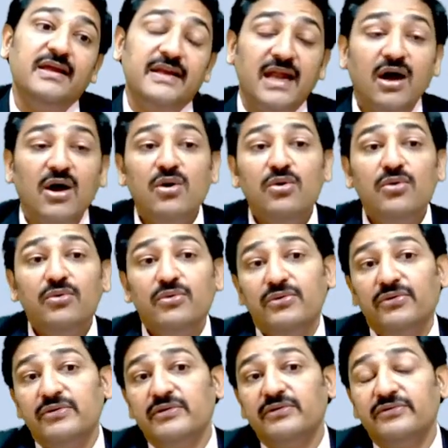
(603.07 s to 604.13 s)
Now,
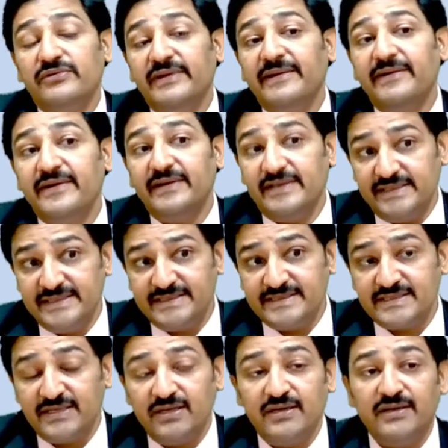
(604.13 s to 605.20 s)
there
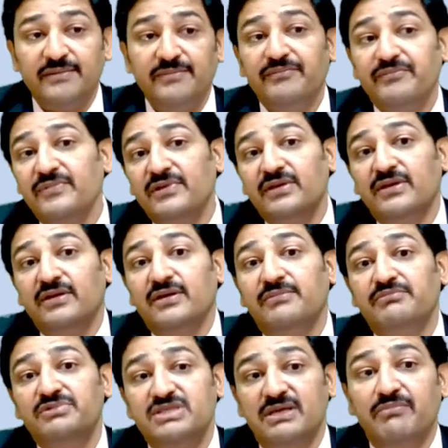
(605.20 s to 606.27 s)
is
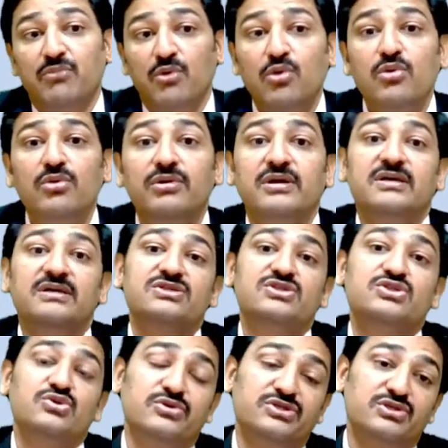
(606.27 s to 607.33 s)
some more
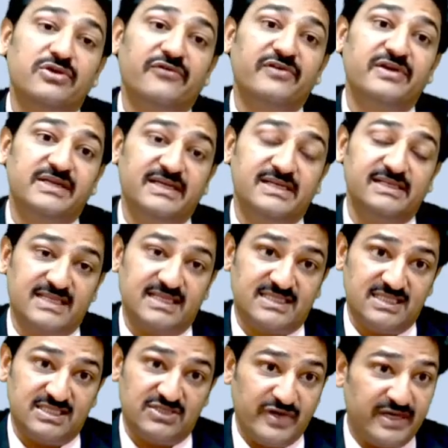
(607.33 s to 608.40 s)
sources of critical
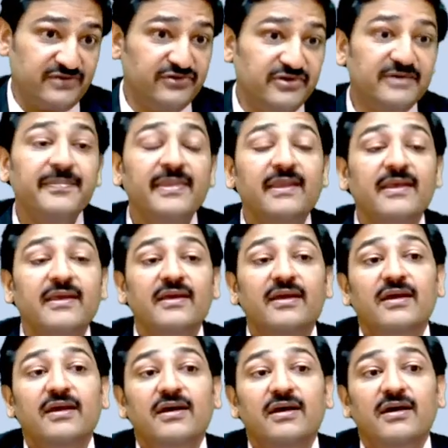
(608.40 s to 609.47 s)
success factor,
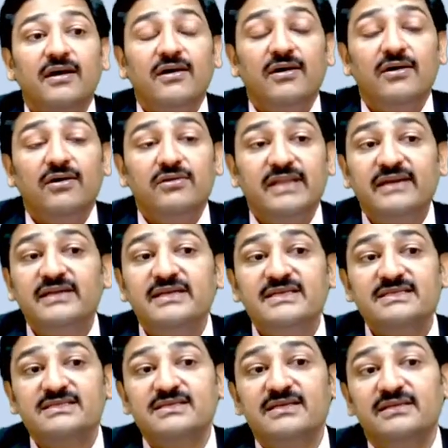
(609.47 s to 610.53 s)
that
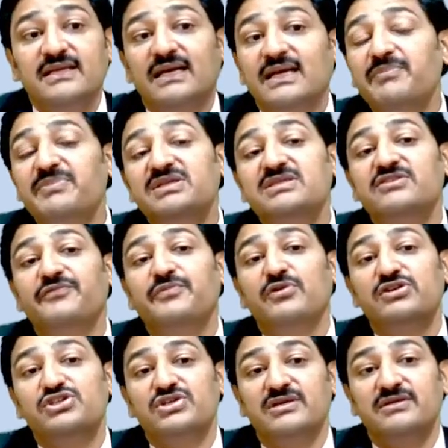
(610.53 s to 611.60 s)
is the competitive
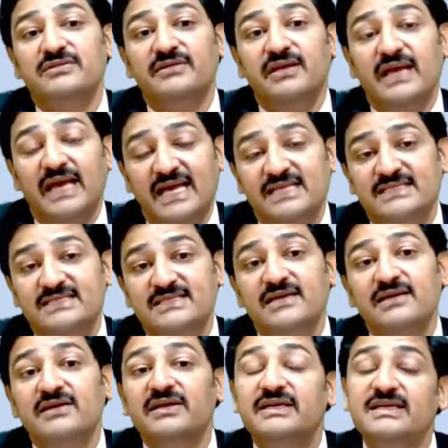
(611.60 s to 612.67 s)
position as
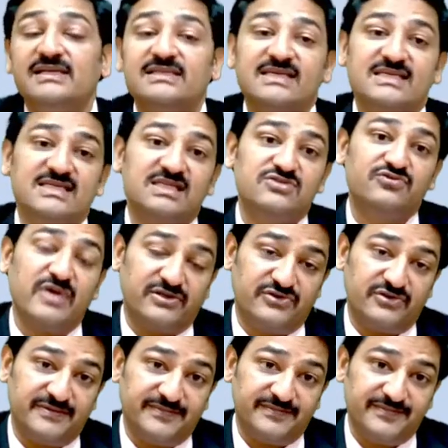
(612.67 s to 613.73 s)
critical success factor.